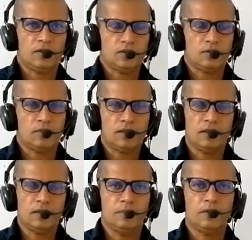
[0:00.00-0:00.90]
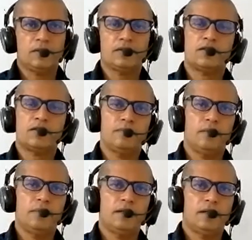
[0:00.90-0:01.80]
what is the importance of
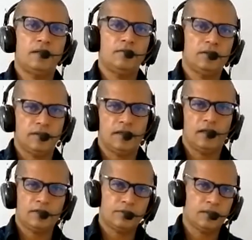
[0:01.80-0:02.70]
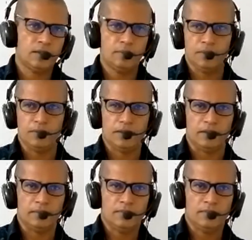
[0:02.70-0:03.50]
memory with regard to a computer?